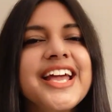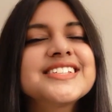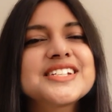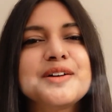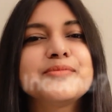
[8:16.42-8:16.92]

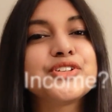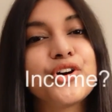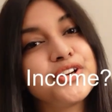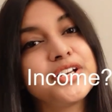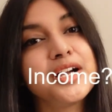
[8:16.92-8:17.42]
Next comes
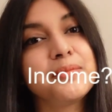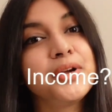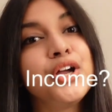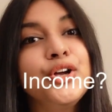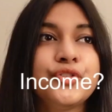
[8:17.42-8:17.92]
your income.
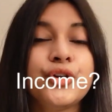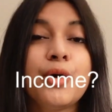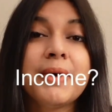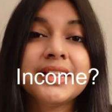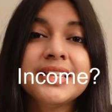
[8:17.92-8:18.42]
So your
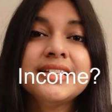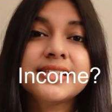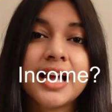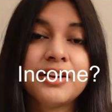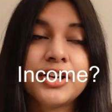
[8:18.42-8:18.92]
monthly
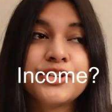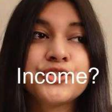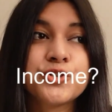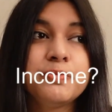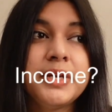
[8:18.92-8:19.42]
salary
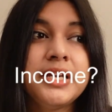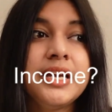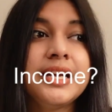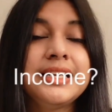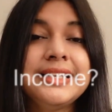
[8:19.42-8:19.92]
should
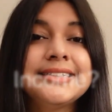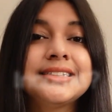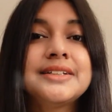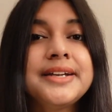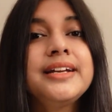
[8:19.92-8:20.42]
be at
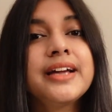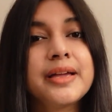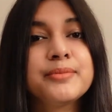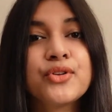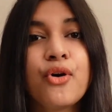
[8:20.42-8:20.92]
least 3
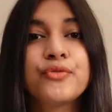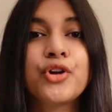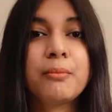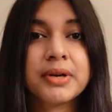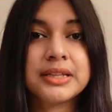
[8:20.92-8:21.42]
times of
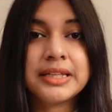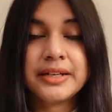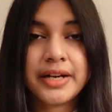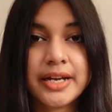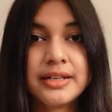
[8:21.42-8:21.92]
your
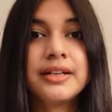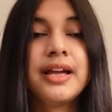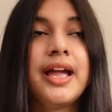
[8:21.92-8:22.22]
monthly rent.